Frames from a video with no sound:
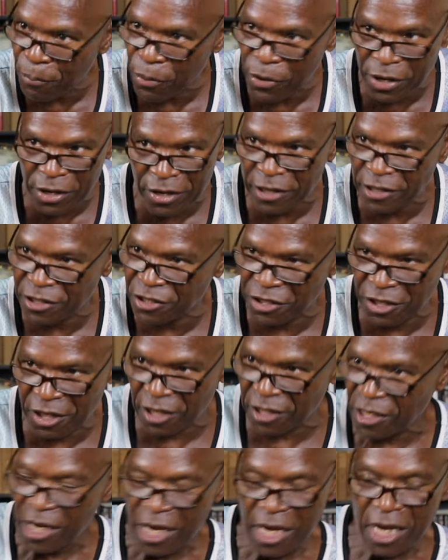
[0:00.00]
pretty good
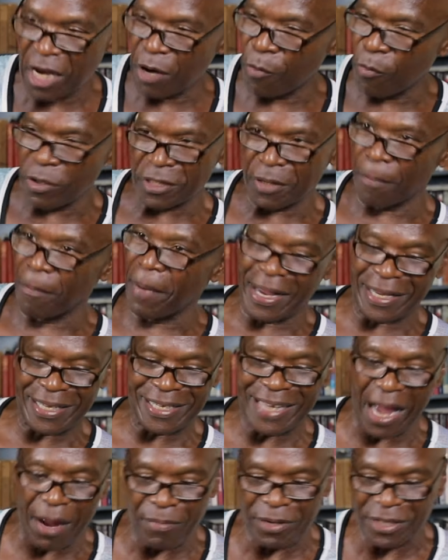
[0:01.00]
sense, it wasn't Mack
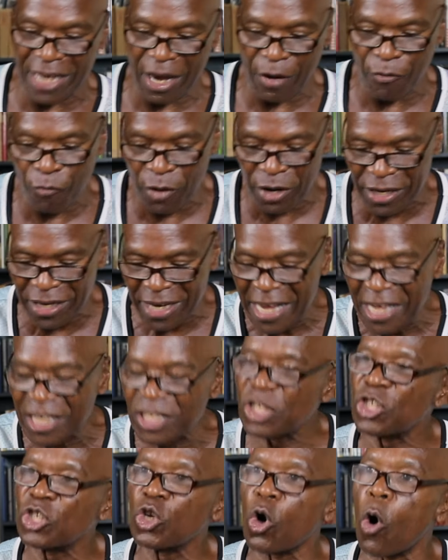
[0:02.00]
Thomas that really
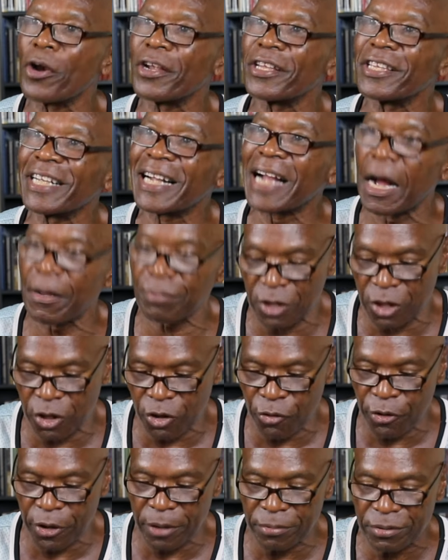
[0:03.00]
started the Compton
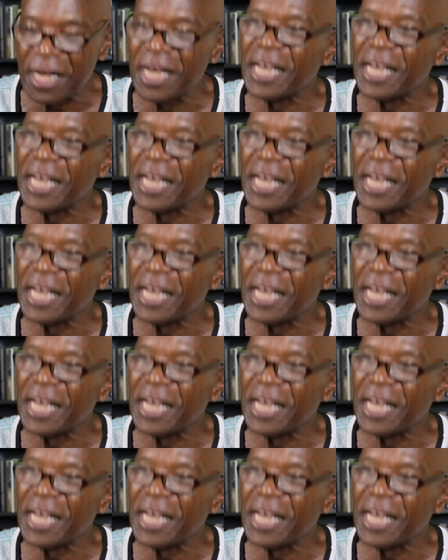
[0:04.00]
Crips.